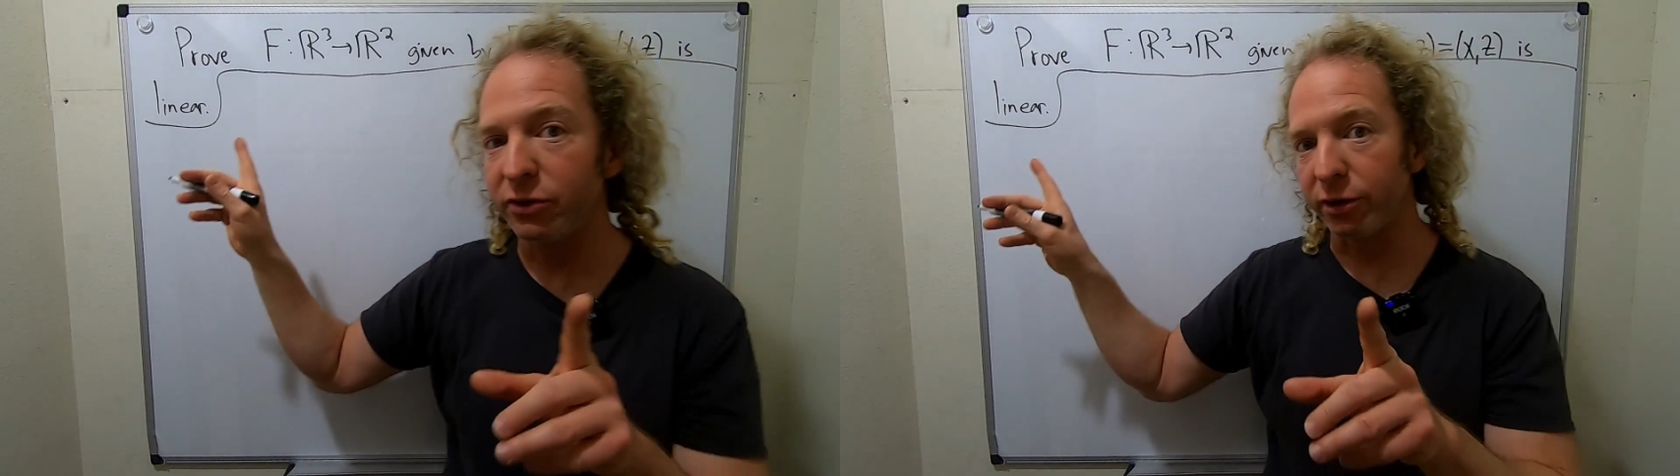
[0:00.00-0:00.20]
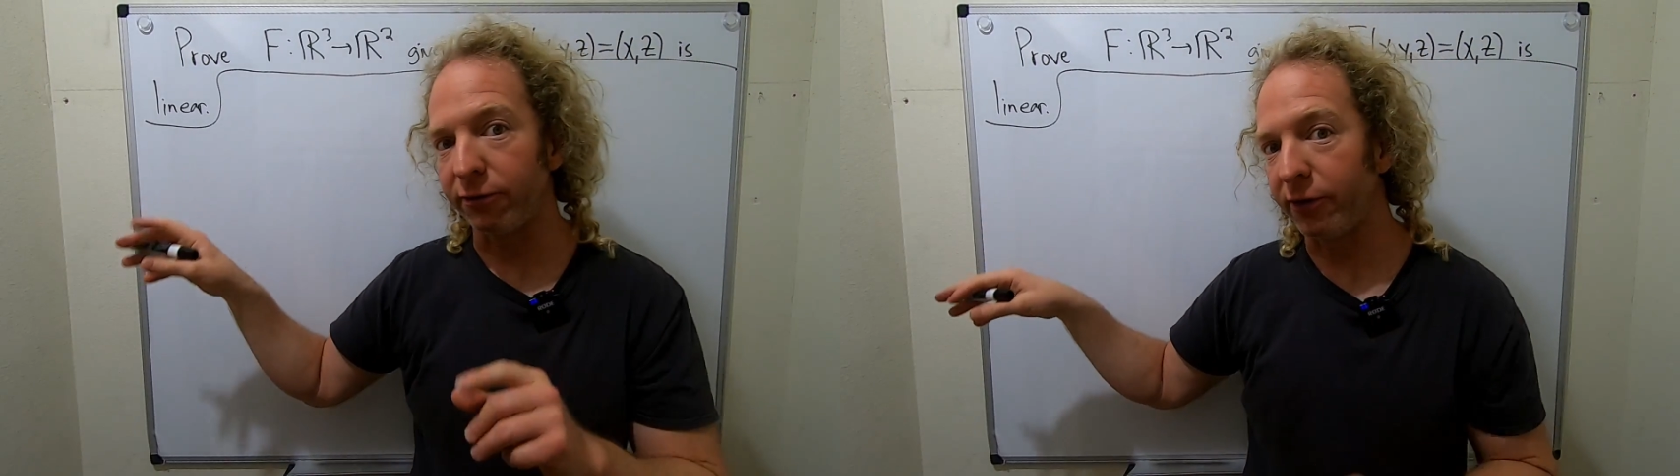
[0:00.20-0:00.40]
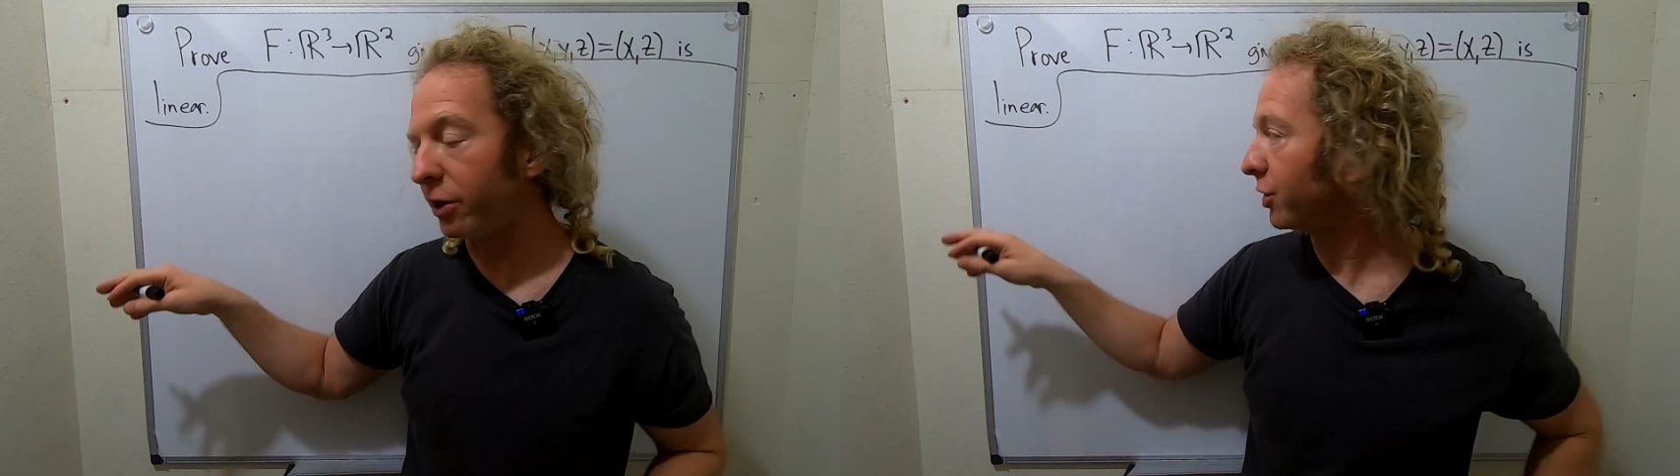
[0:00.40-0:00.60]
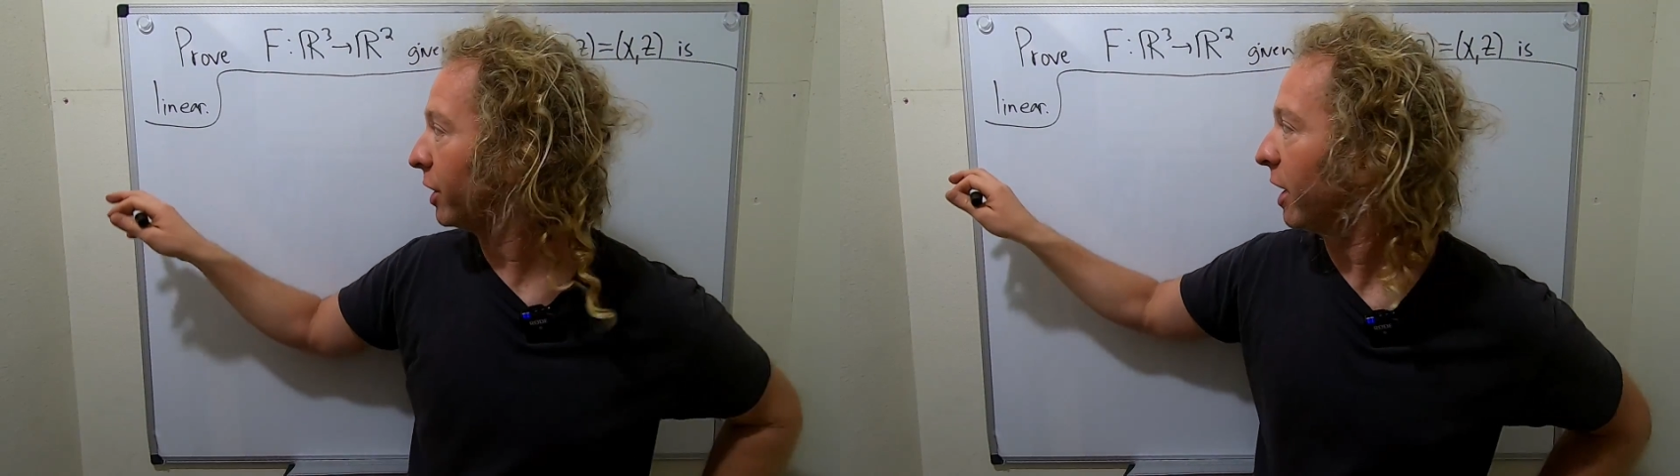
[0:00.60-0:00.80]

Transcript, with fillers: So function